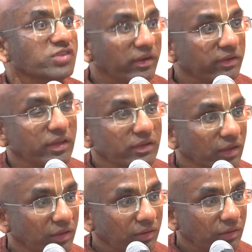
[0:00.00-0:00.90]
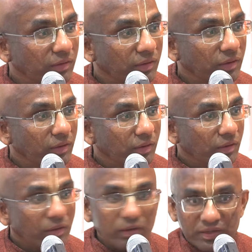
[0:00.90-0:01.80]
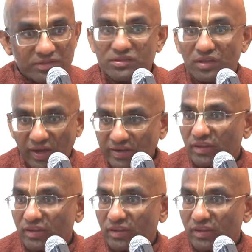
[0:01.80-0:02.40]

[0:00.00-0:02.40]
started thinking, is this the right